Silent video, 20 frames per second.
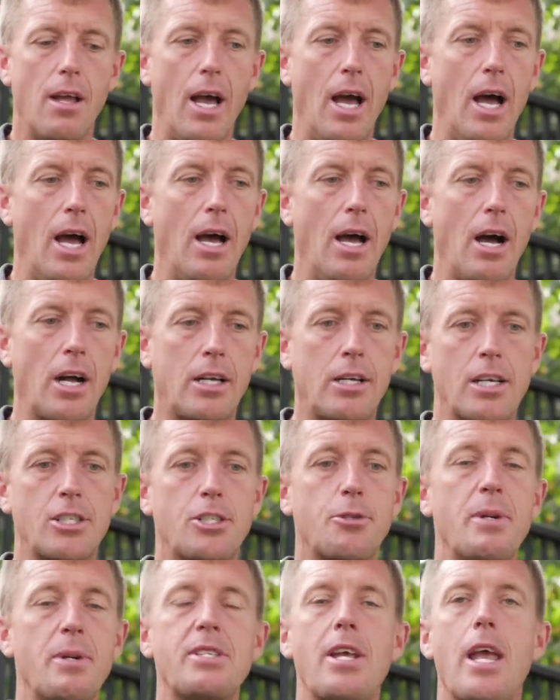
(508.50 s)
uh, a
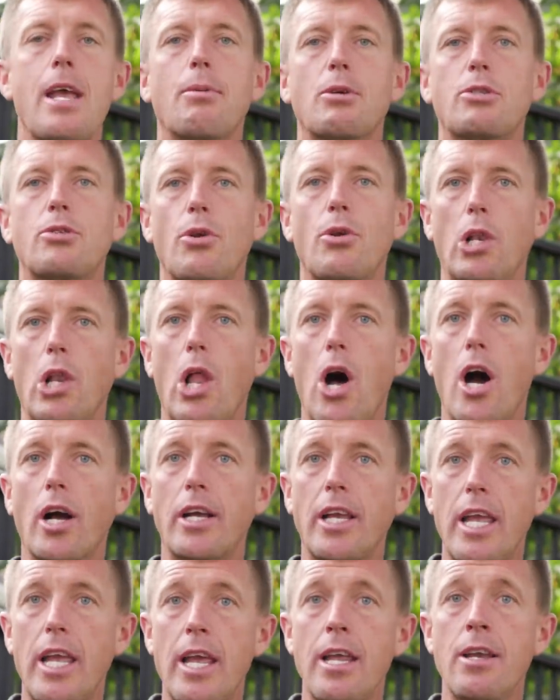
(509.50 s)
customer is able to
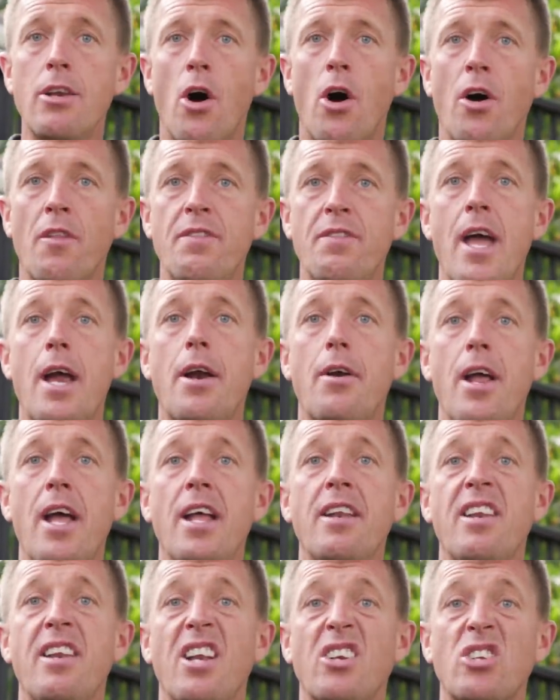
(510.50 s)
log in on their
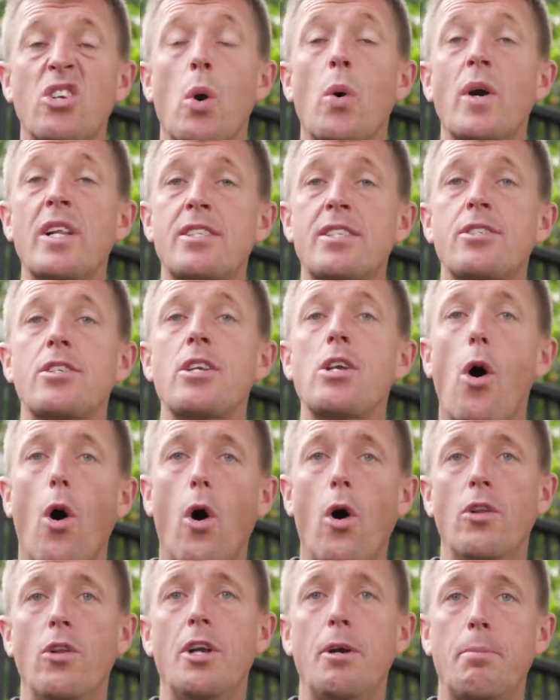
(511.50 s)
end and go and see
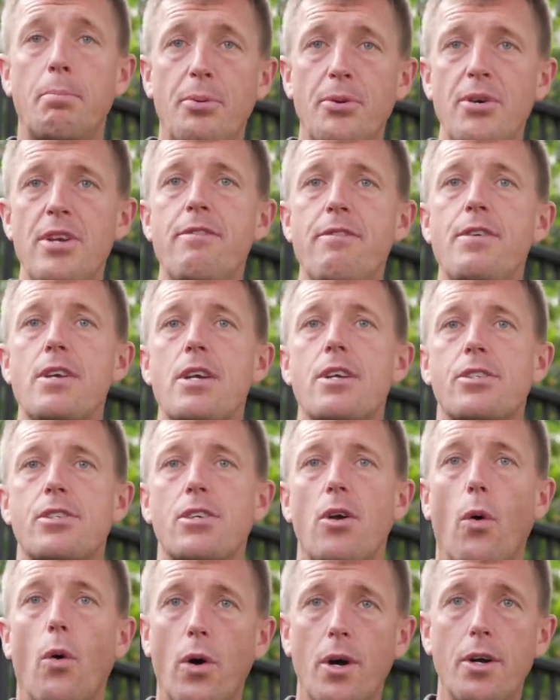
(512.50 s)
all their
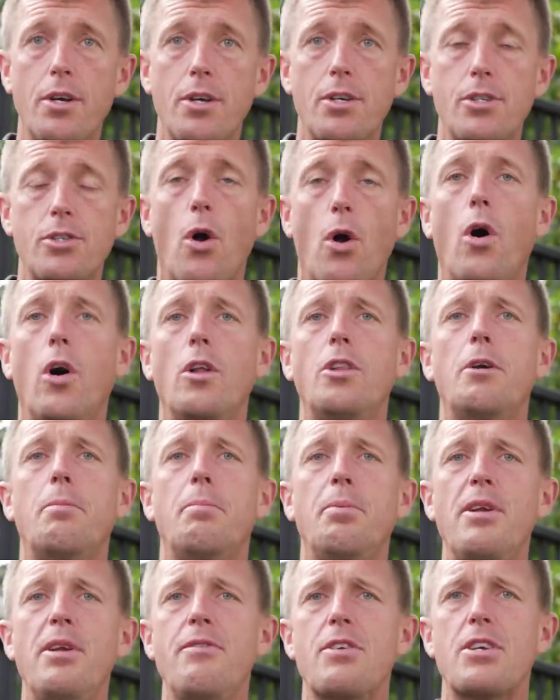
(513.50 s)
previous orders, all their
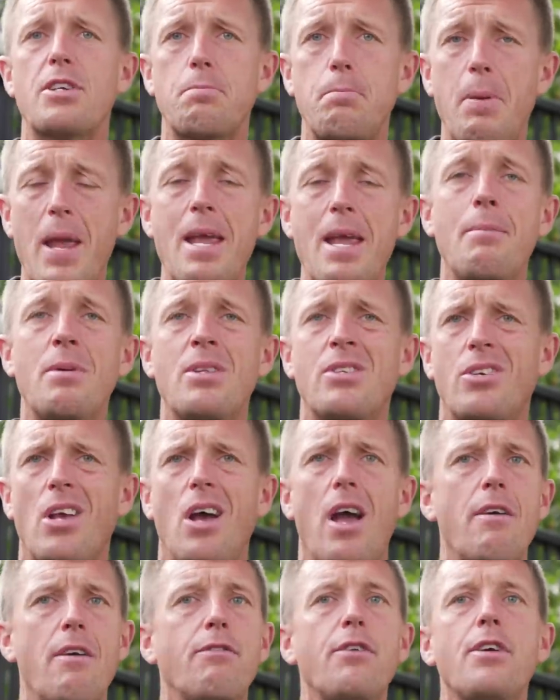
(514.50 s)
previous payments,
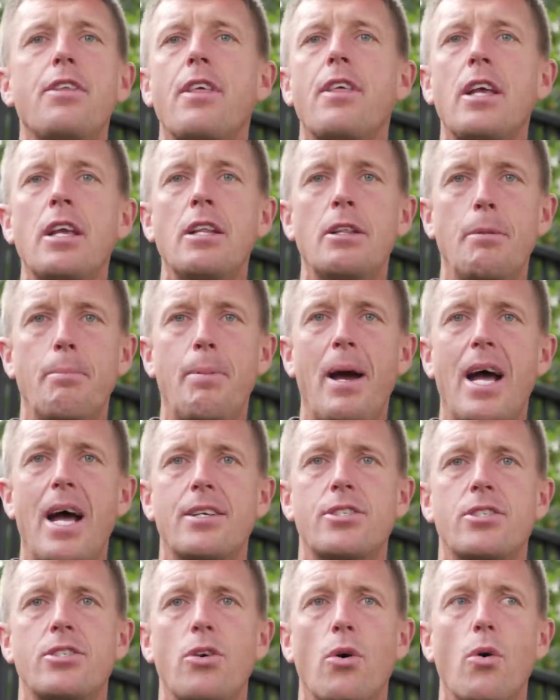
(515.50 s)
everything in the
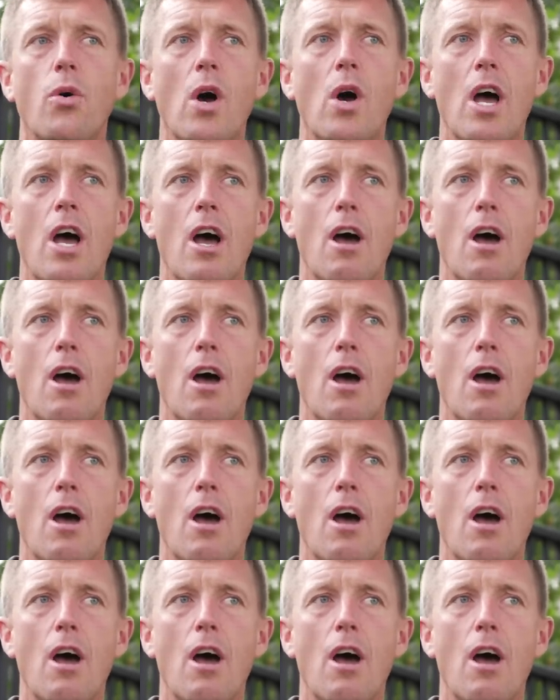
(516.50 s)
past. So